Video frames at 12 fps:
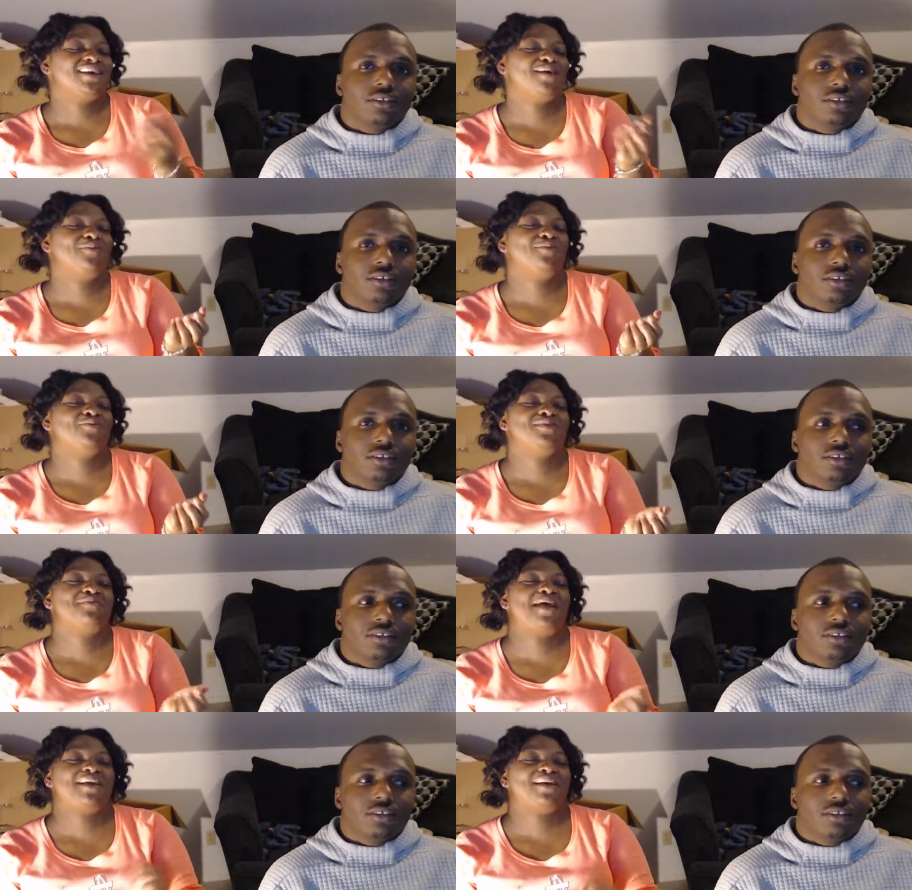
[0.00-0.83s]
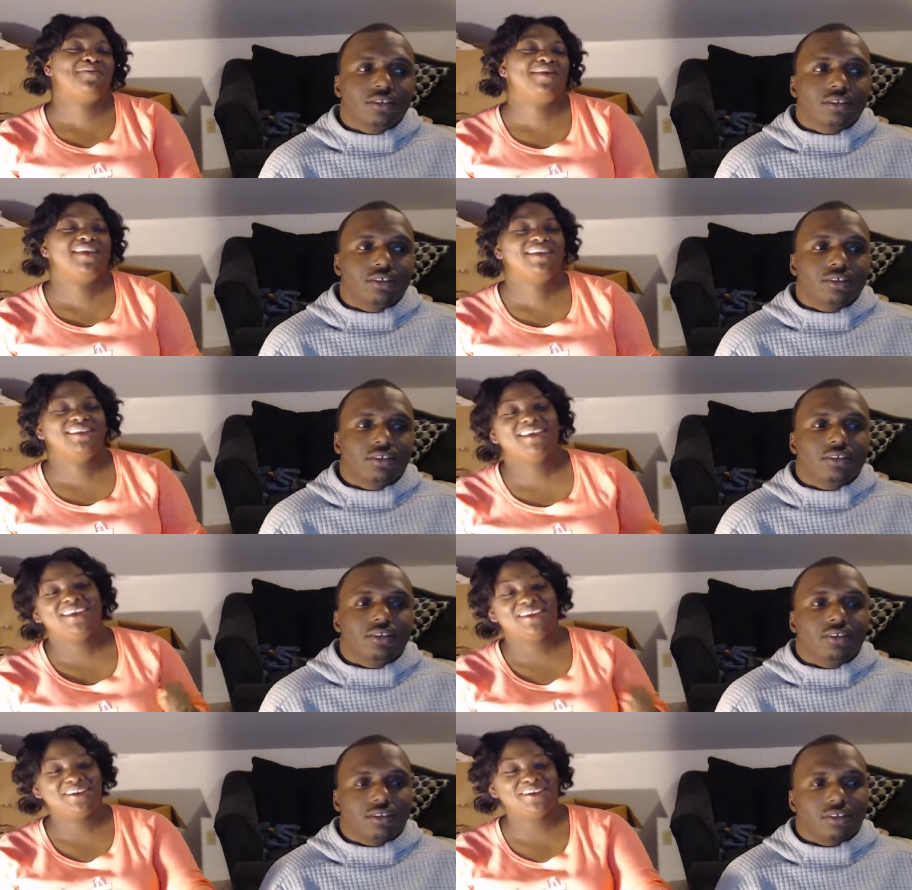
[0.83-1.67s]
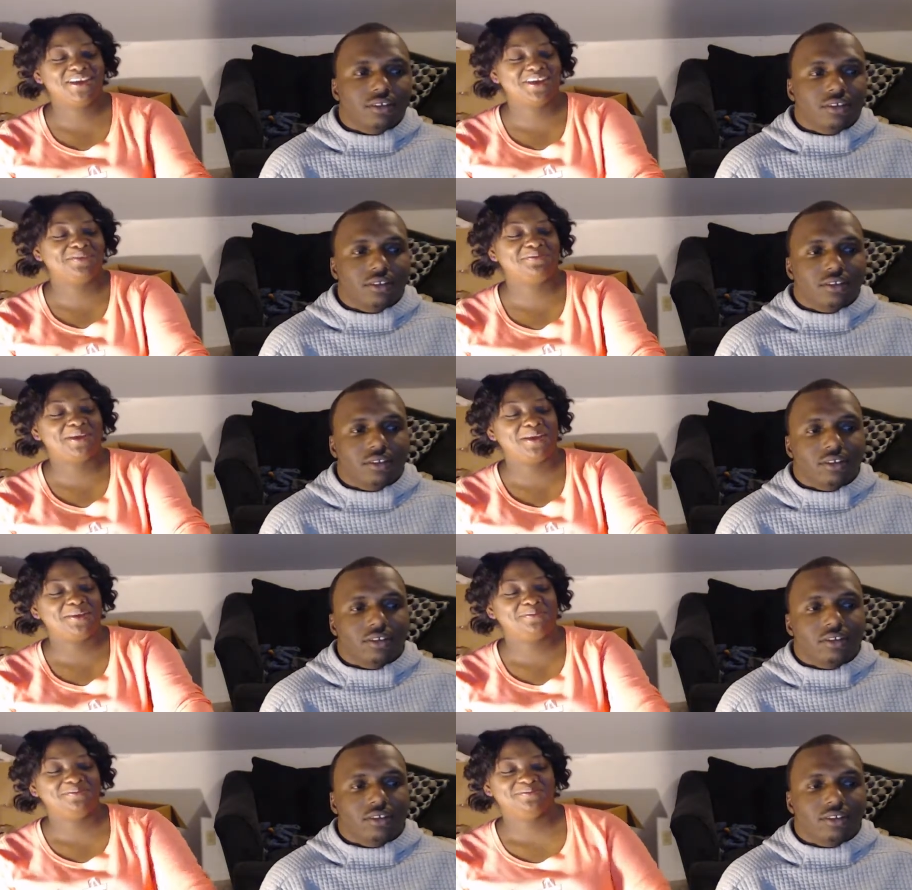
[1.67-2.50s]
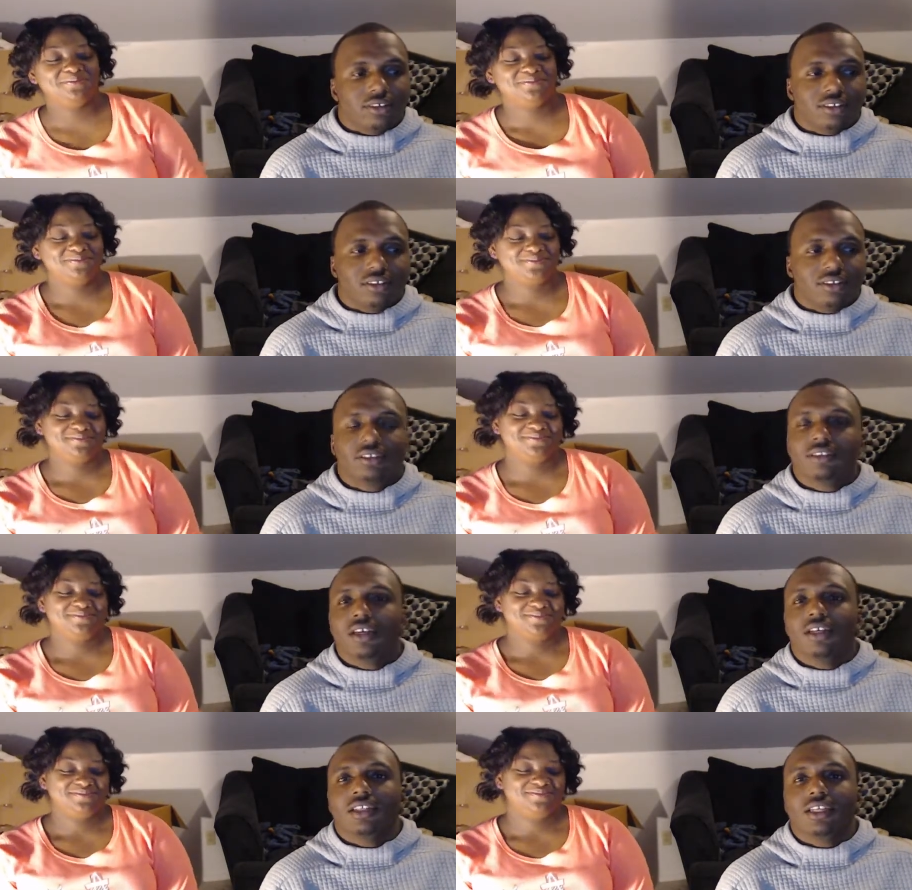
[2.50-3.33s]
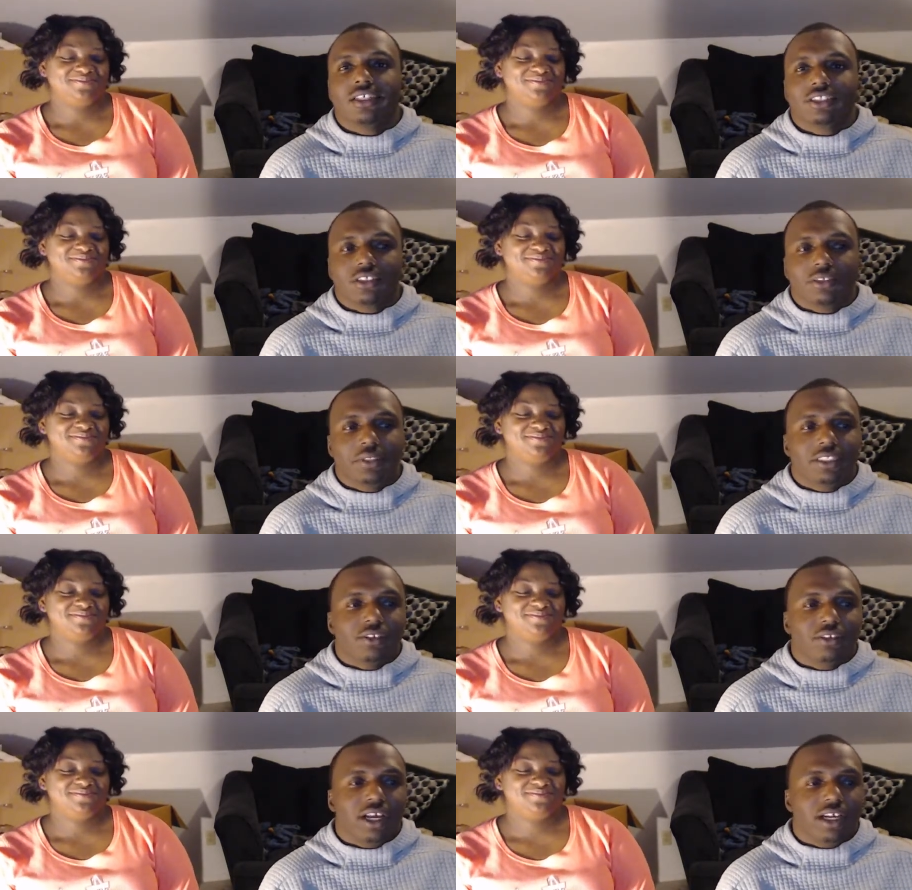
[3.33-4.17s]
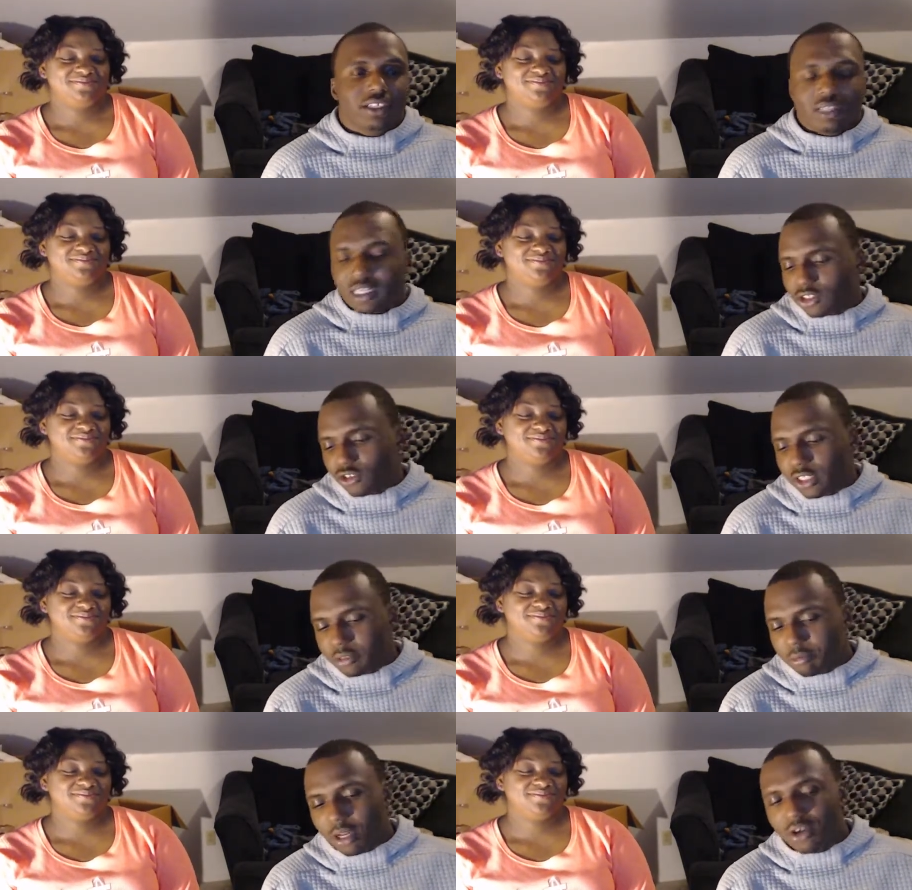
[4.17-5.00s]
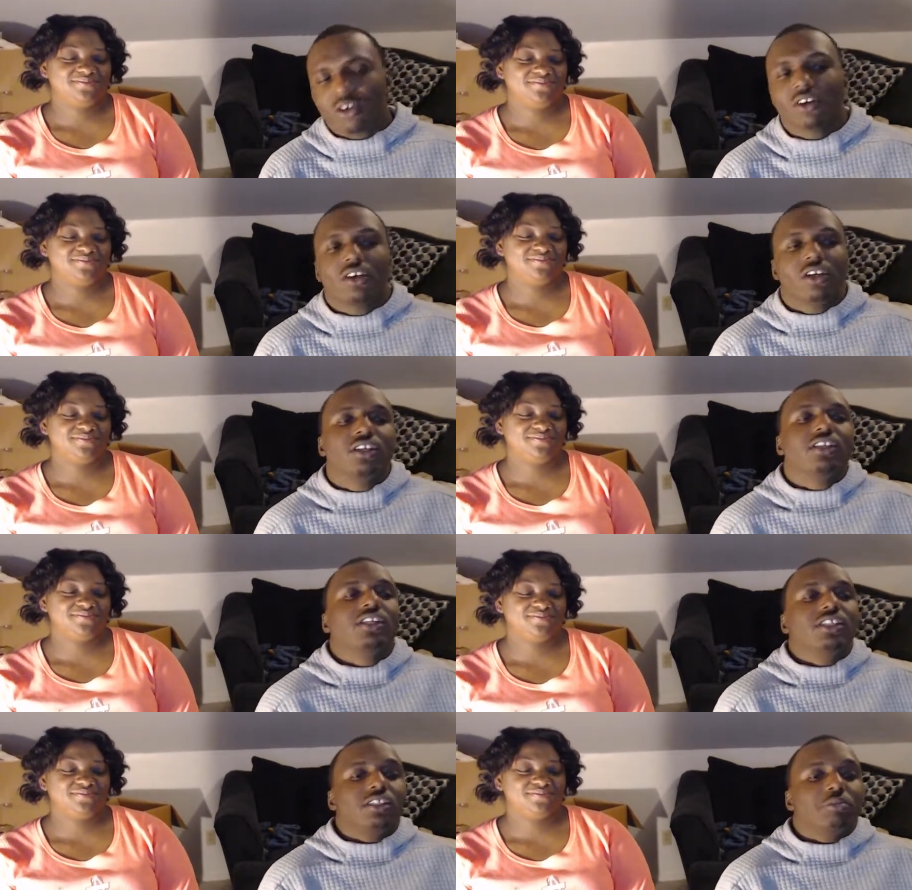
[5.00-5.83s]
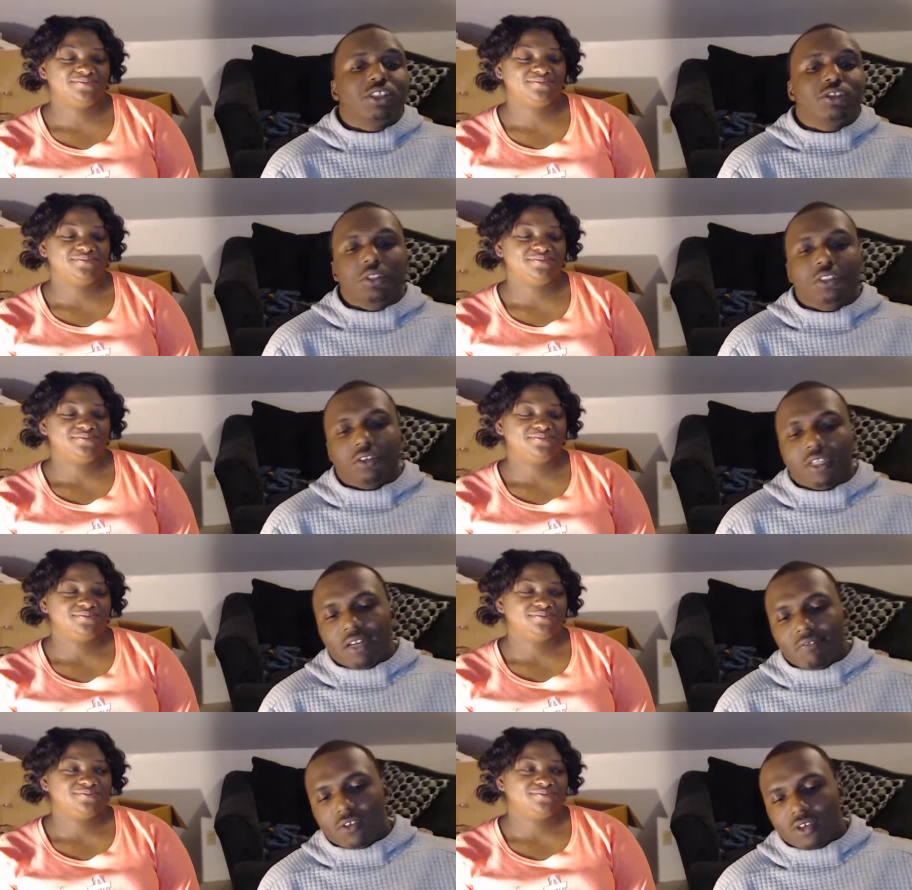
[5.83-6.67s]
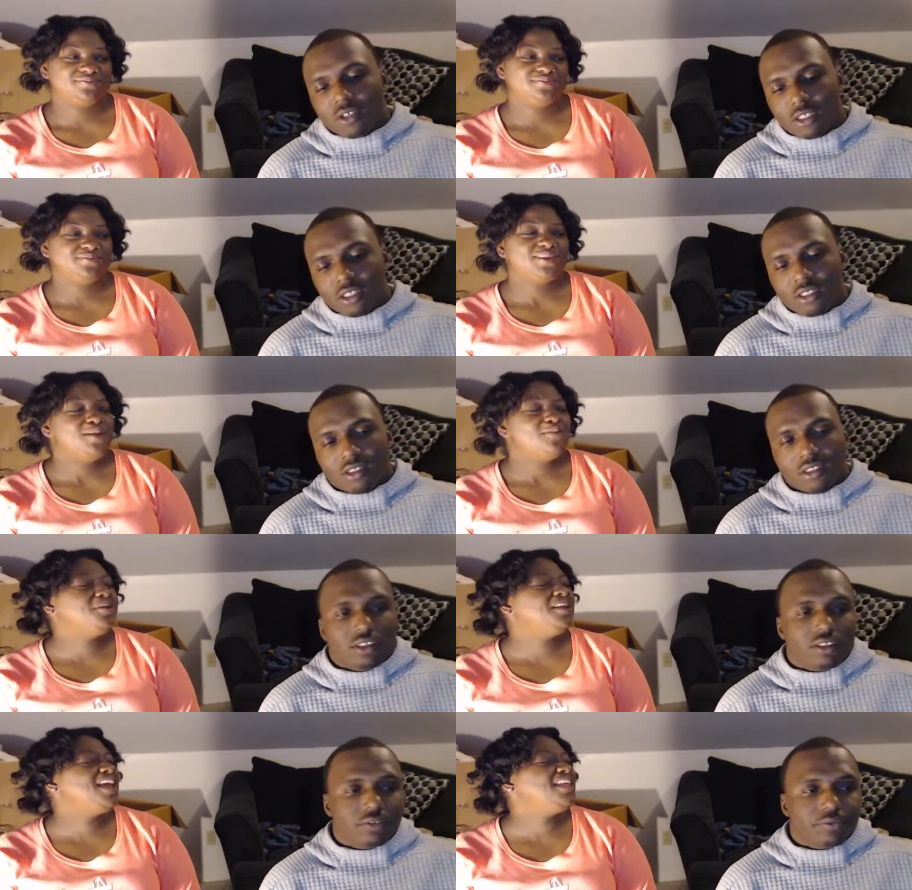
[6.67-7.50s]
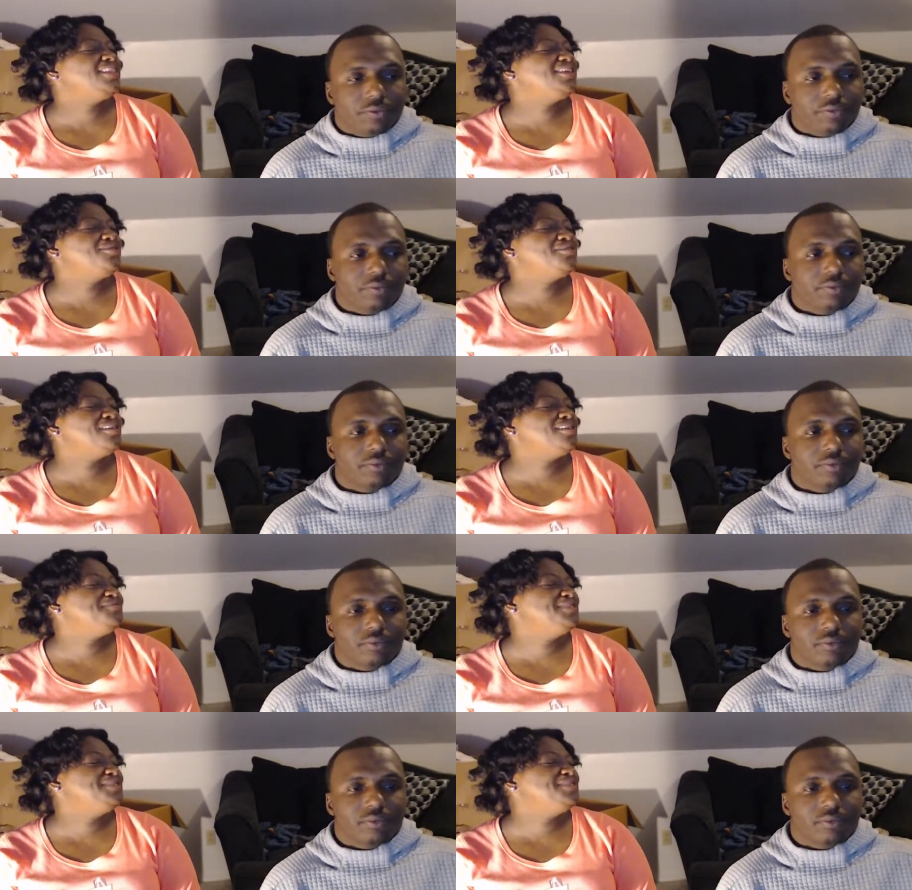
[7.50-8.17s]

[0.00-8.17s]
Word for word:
Speaker 1: Come up with a backup hand. Like, here you go, babe.
Speaker 2: Yeah, let's squeeze on that. Like a stress ball. Should be squeezing on that for
Speaker 1: but I think you're gonna be